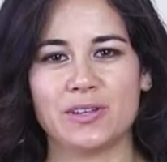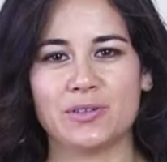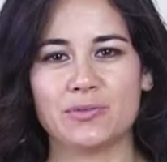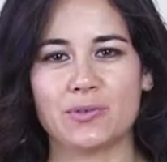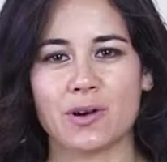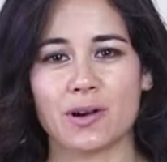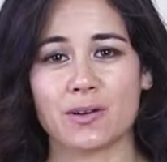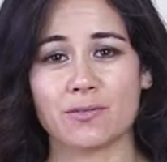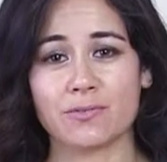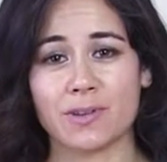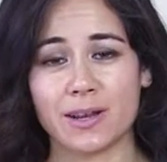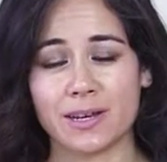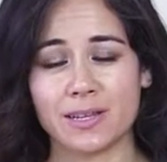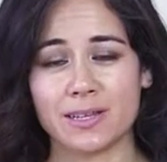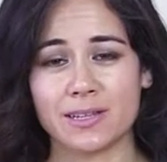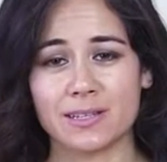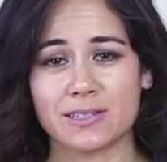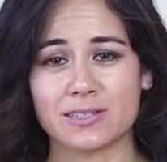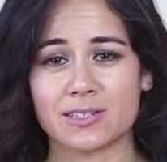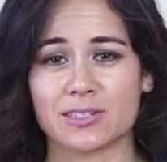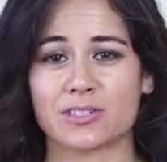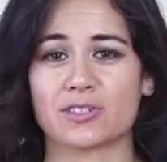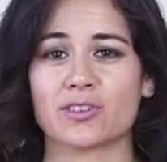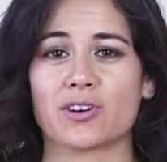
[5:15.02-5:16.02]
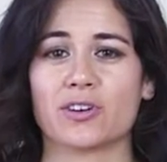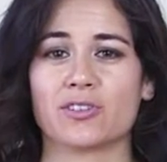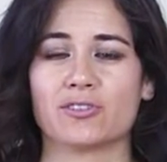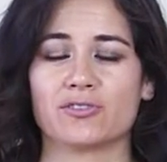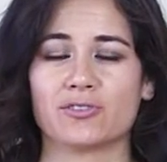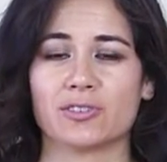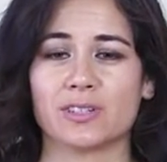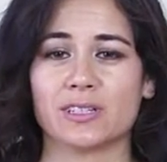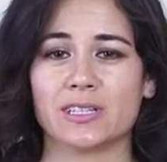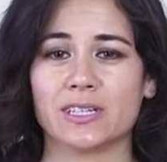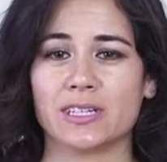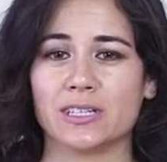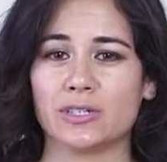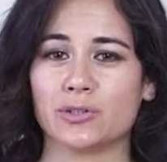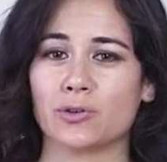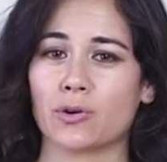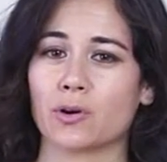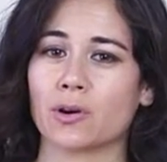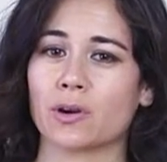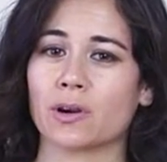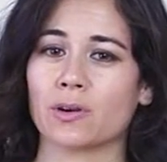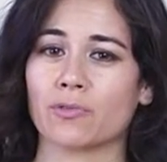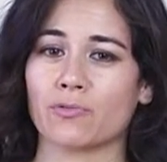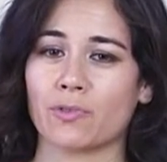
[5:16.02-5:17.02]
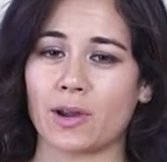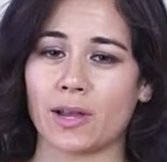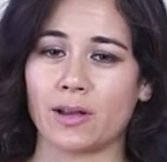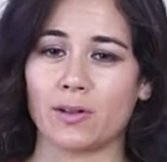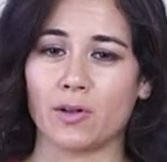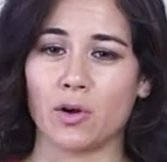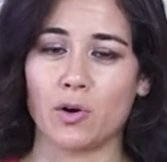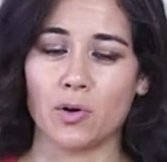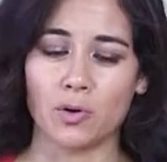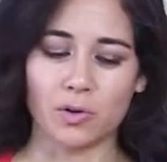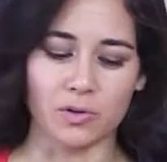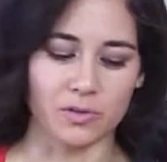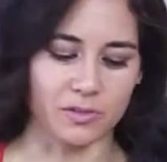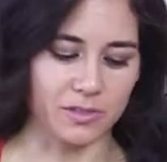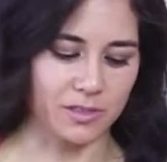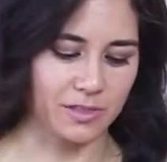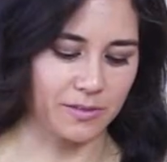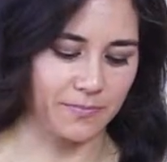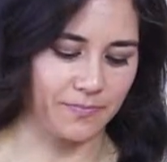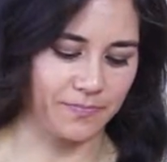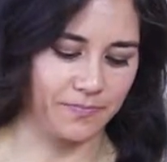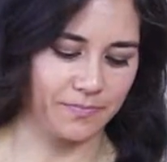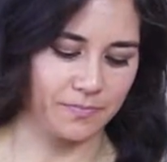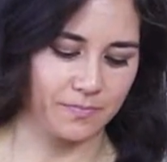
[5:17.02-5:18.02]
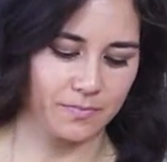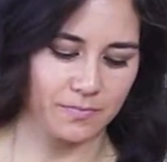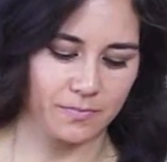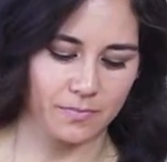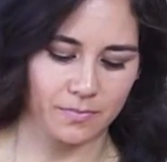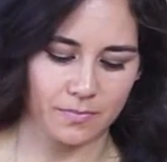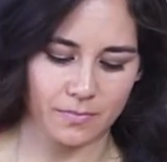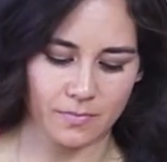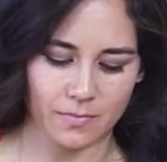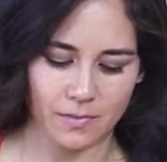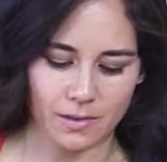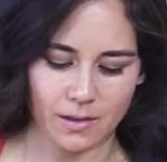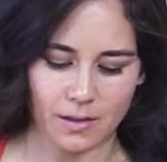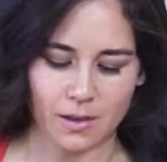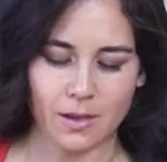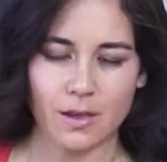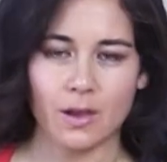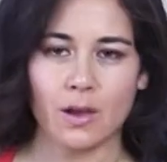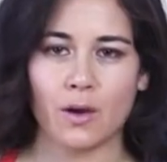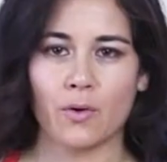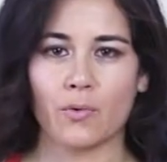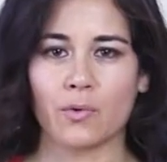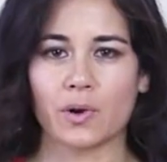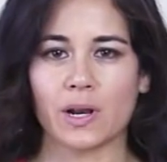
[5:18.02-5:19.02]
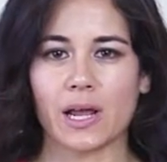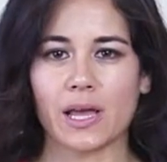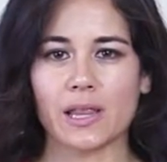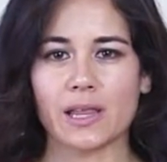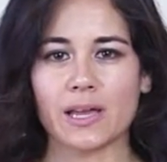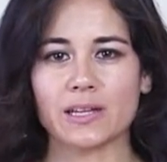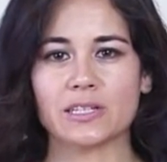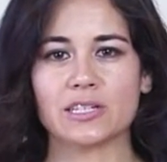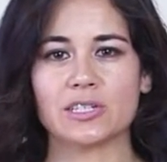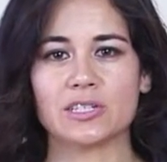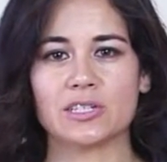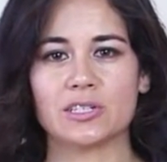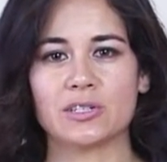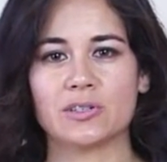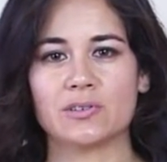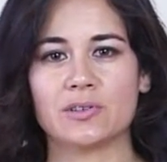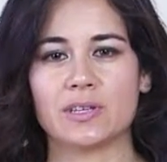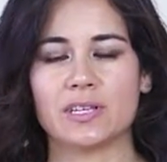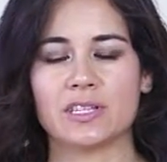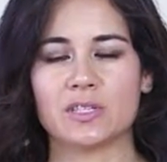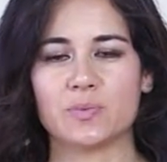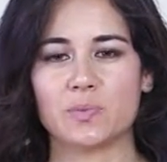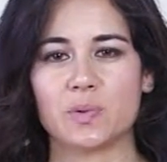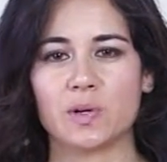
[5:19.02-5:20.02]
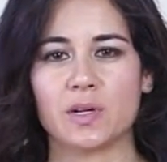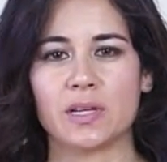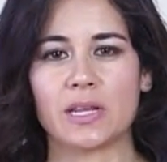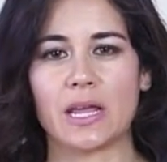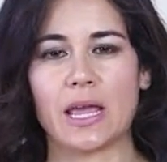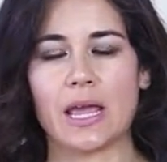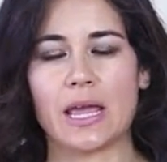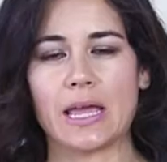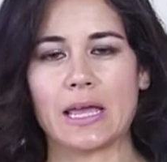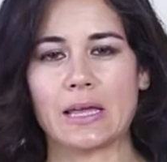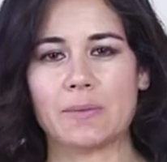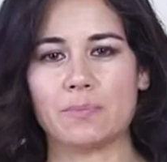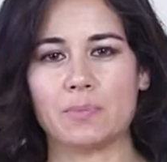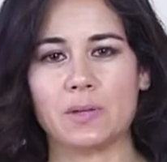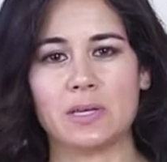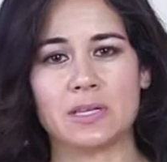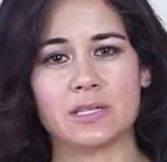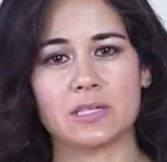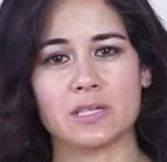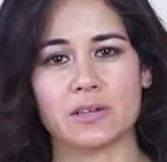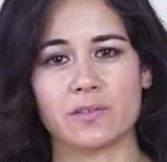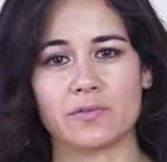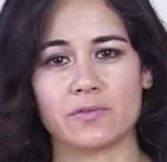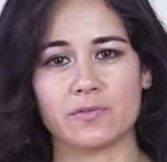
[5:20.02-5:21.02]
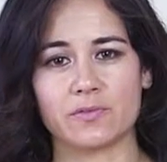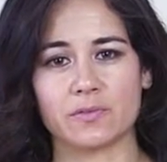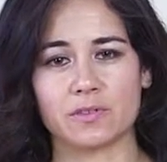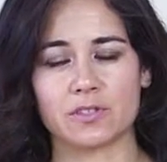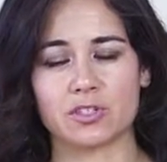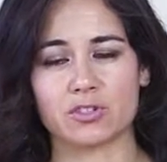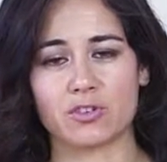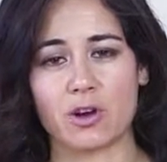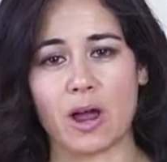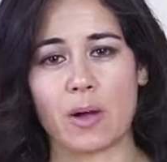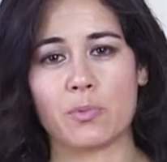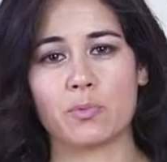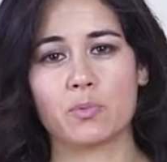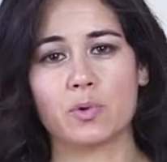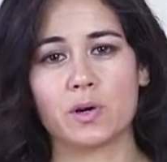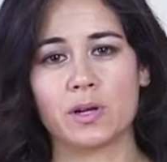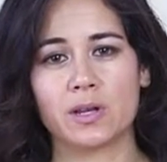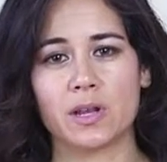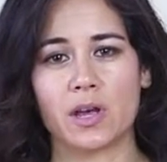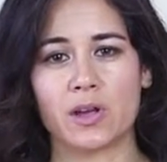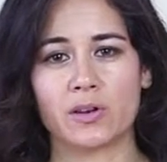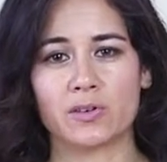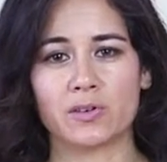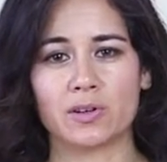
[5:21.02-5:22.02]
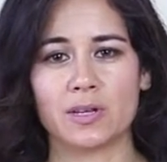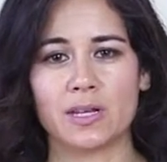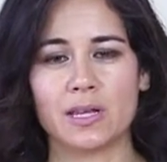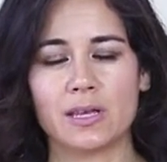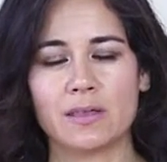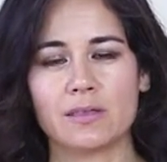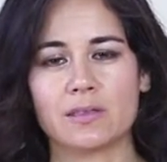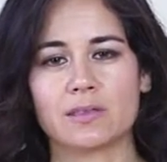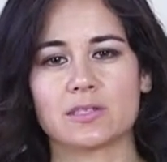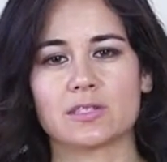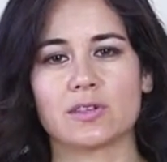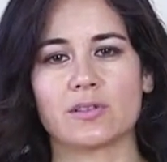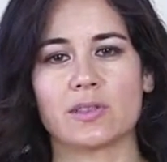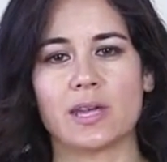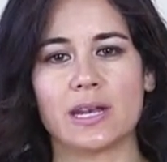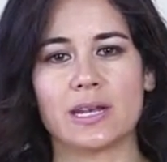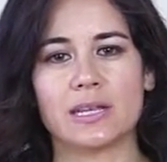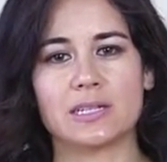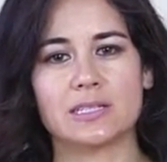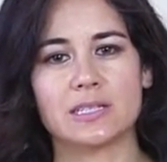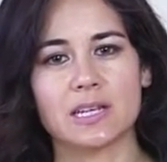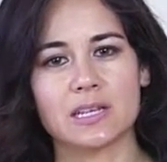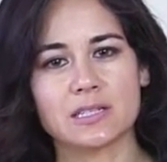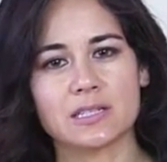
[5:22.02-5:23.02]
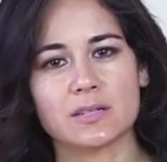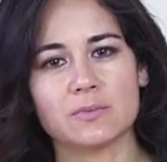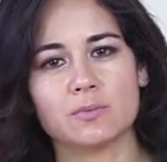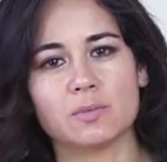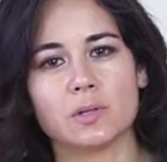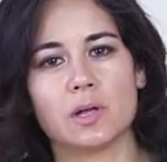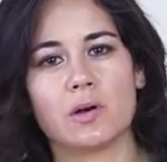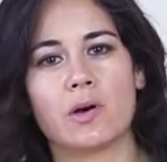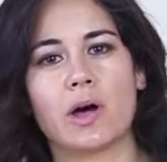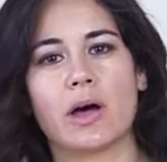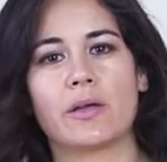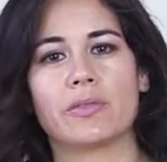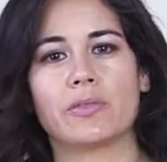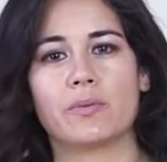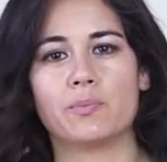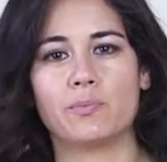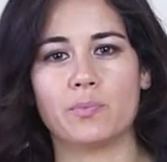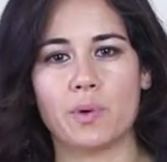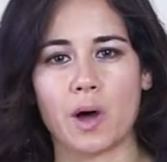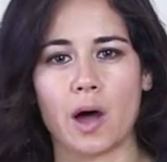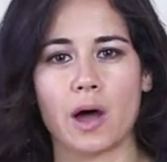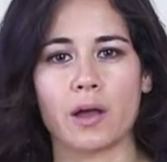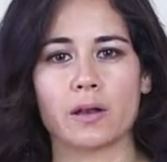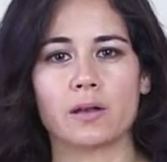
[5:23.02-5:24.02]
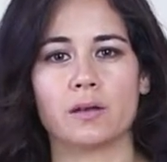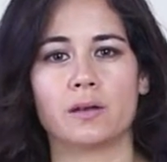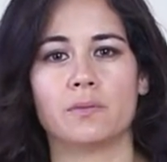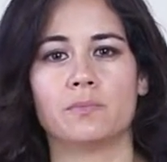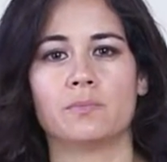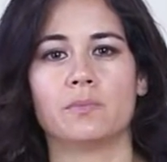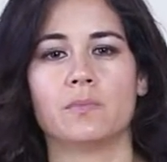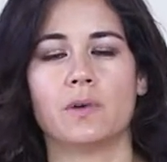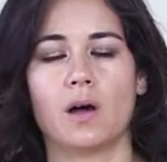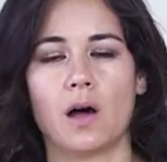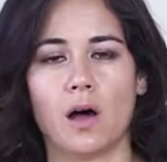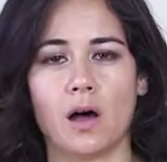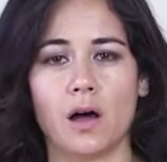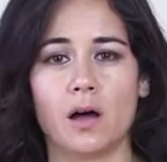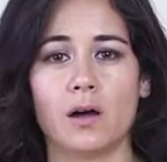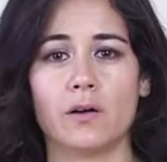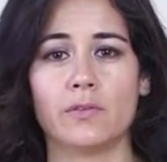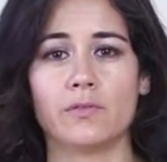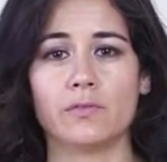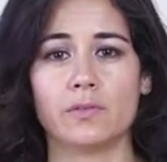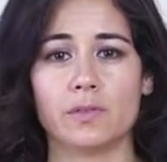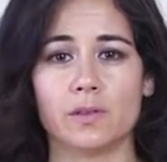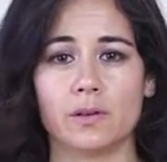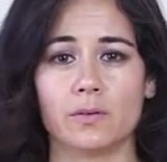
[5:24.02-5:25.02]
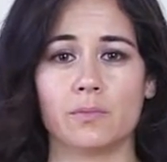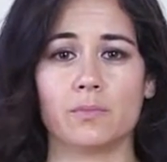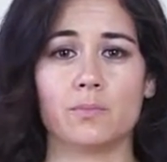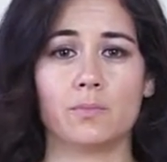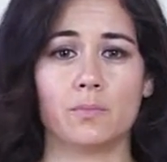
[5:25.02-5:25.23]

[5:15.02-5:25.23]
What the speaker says: you are ready to start drilling your rail holes. What I like to do is put a piece of scrap wood underneath so that it doesn't blow out the bottom of the